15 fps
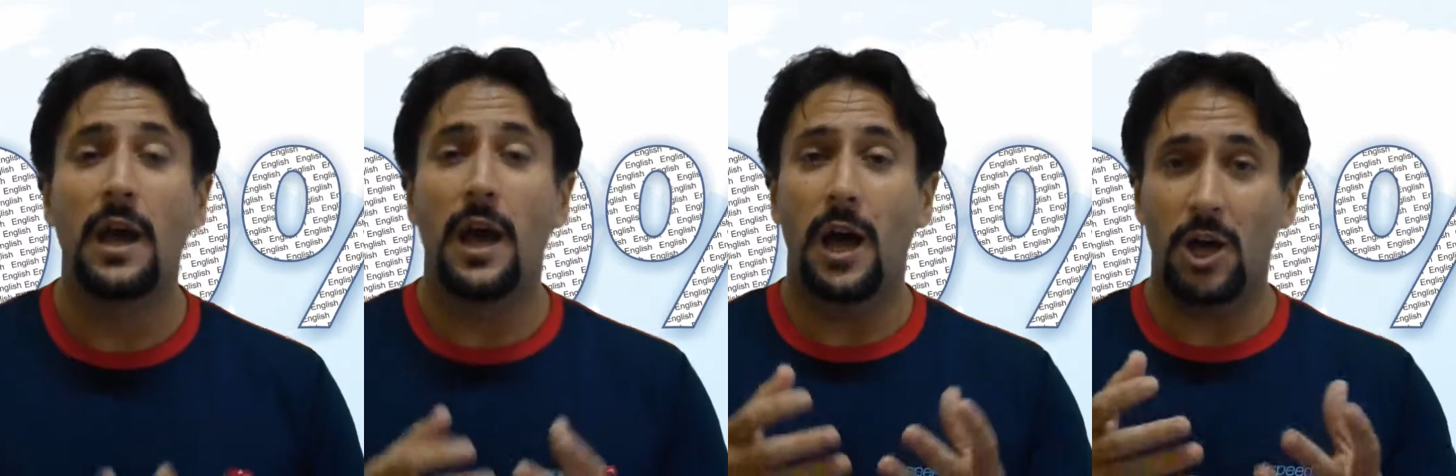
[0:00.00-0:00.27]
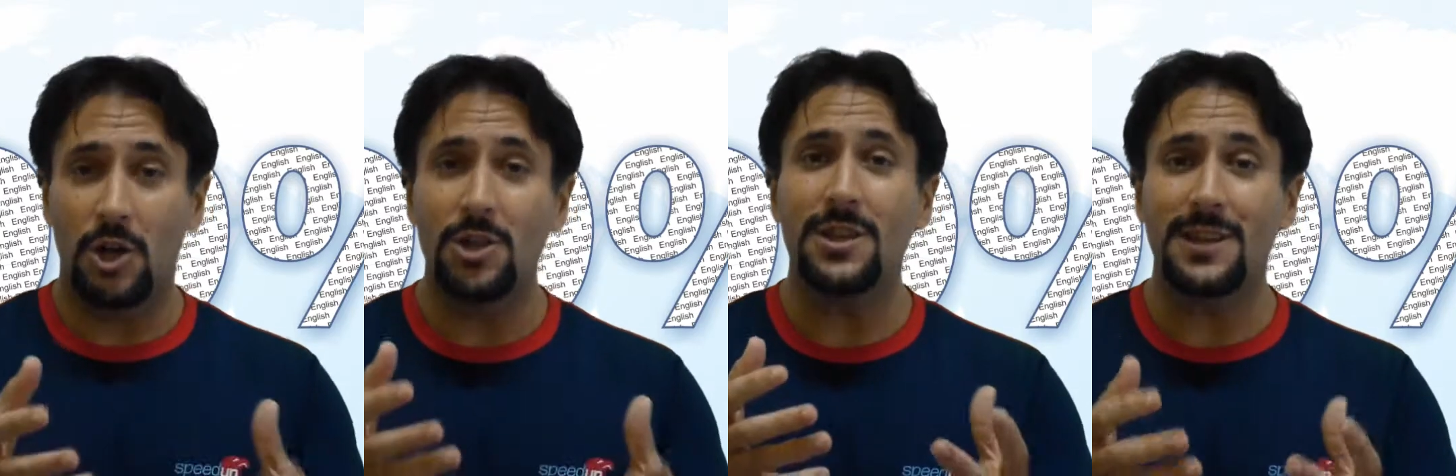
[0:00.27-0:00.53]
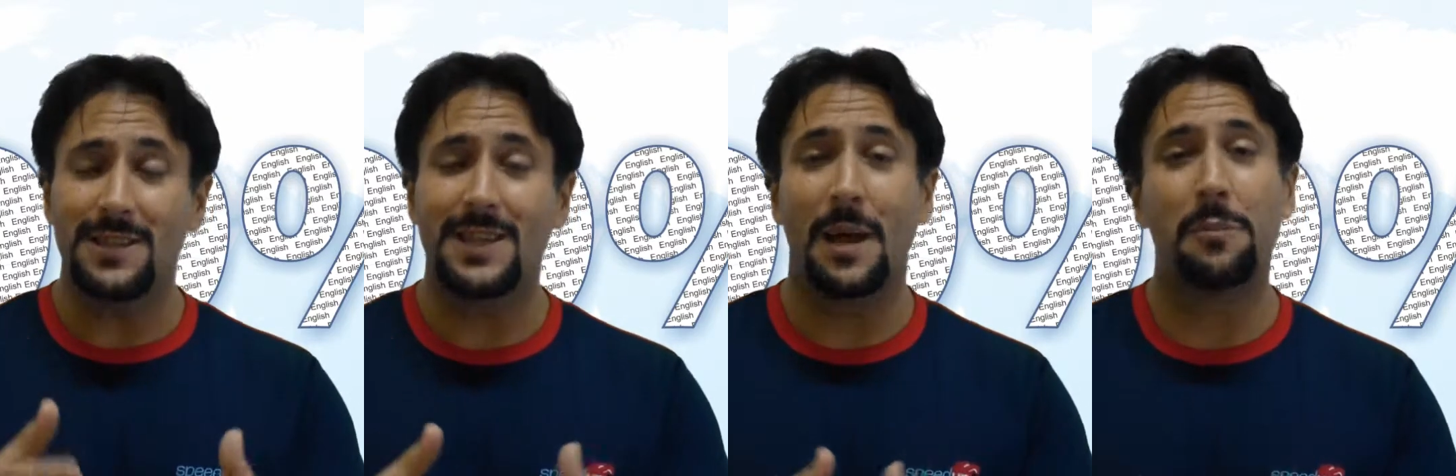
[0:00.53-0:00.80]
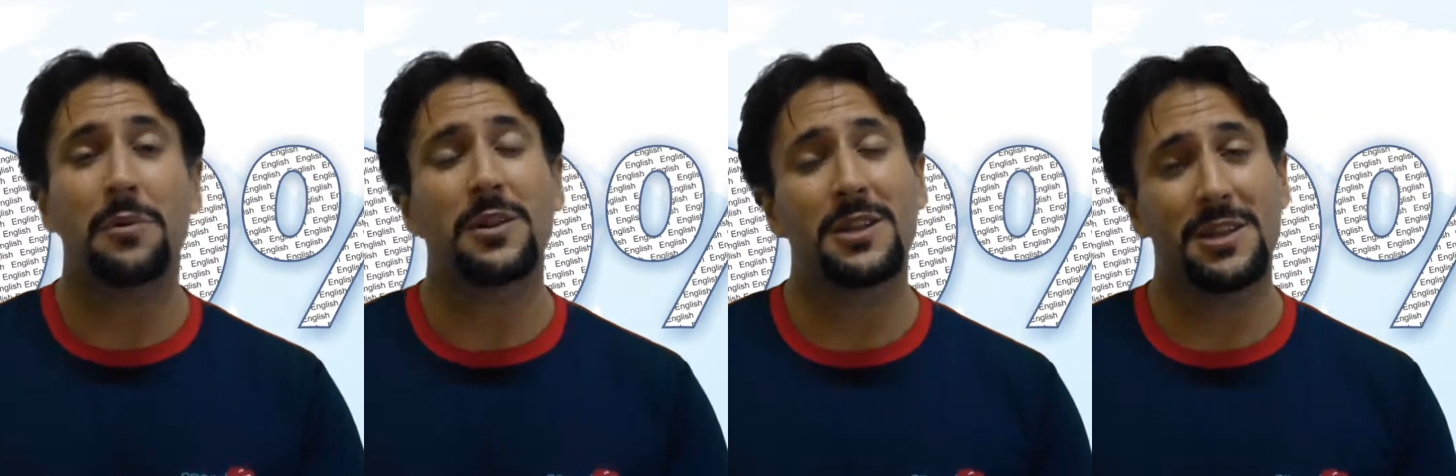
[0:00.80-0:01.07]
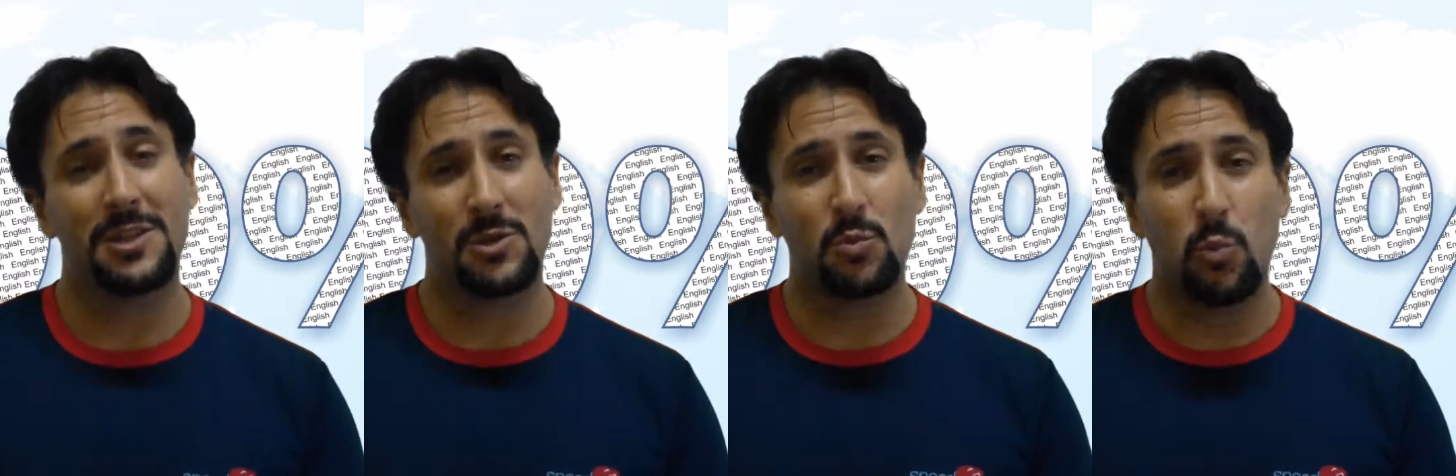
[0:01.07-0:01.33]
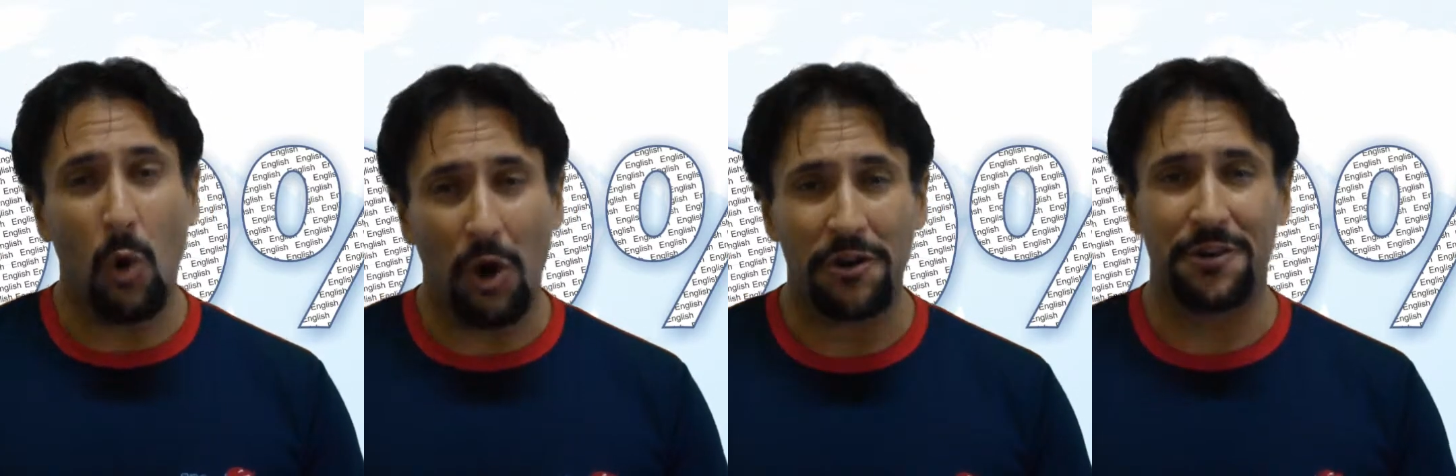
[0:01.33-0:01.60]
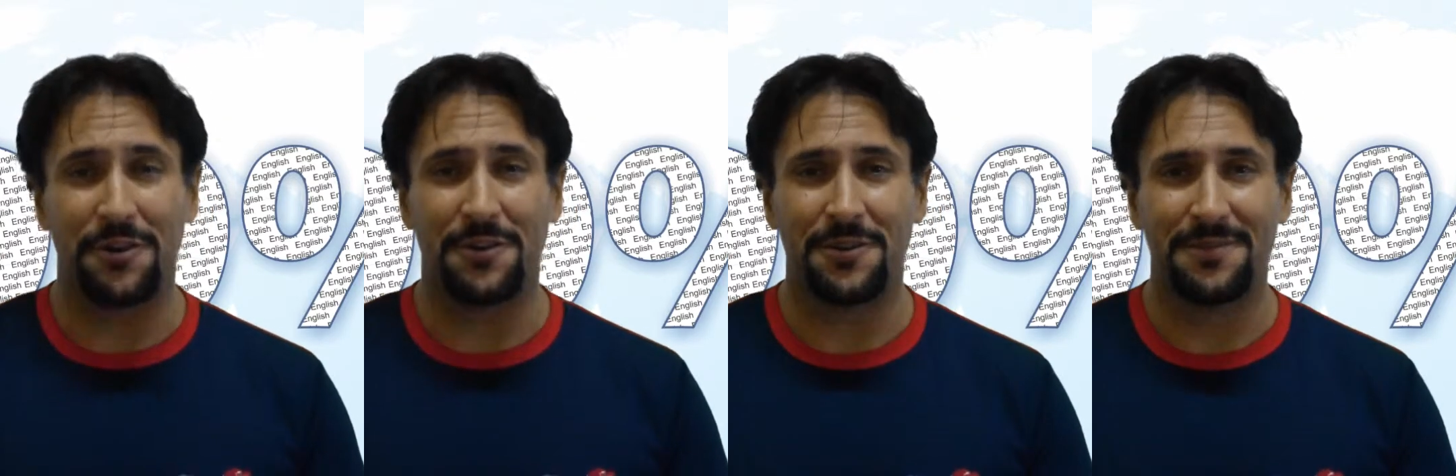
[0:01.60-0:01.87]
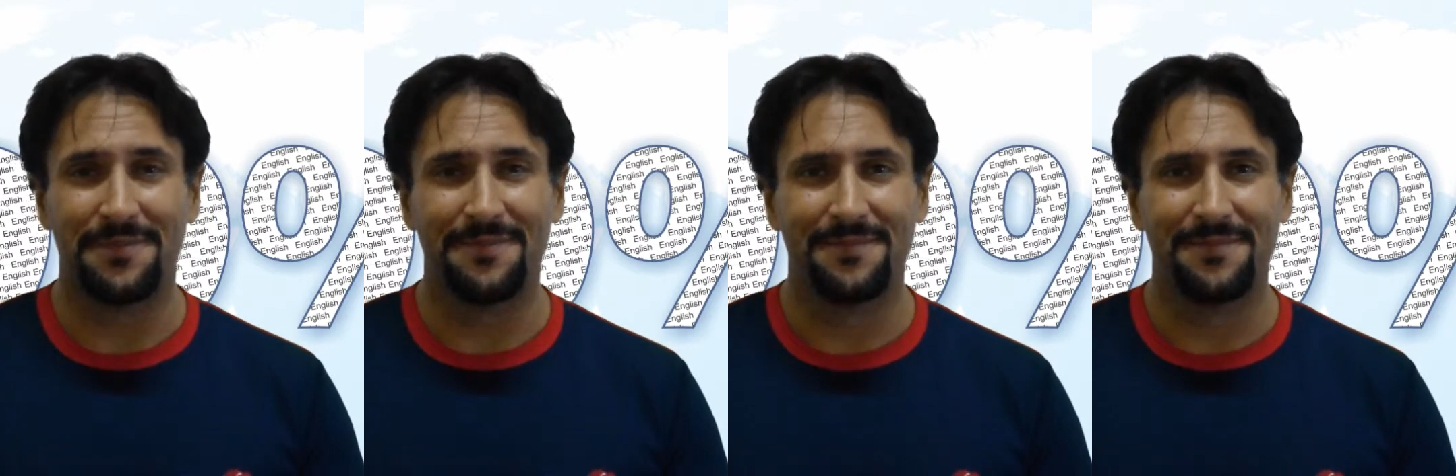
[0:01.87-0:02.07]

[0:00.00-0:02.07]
A good example is water.